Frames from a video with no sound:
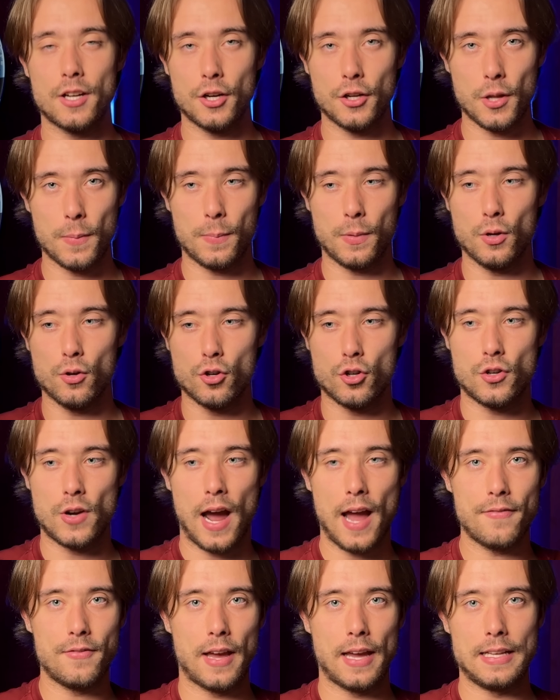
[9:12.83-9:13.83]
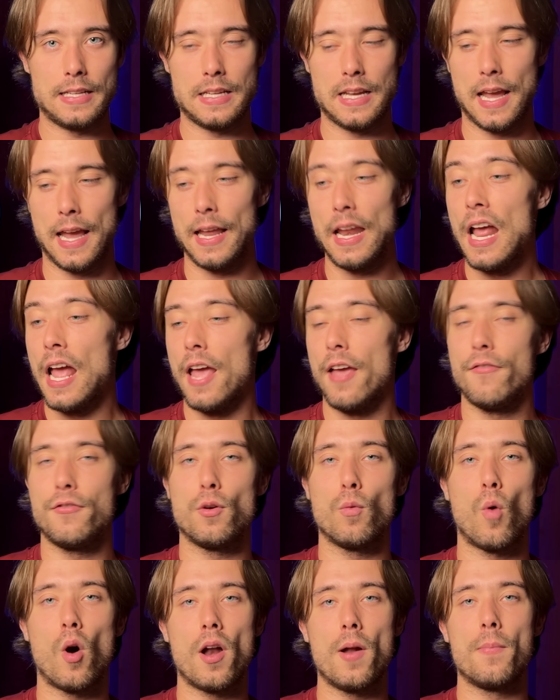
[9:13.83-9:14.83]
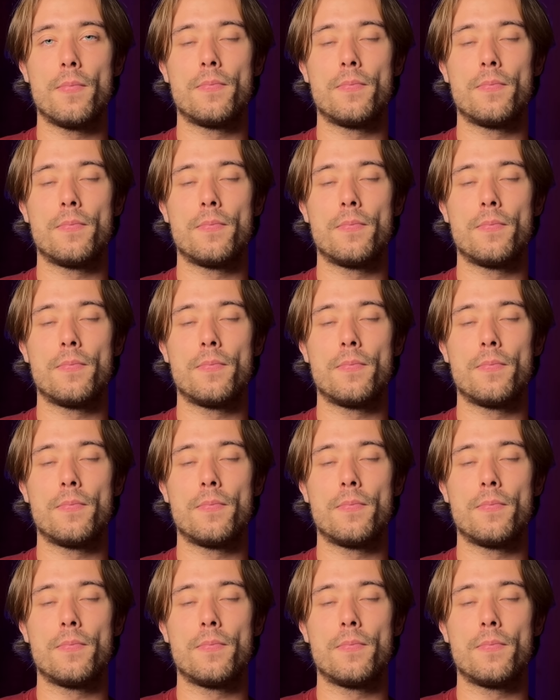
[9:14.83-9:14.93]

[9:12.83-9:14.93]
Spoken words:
the Pure Drive 98. If you want a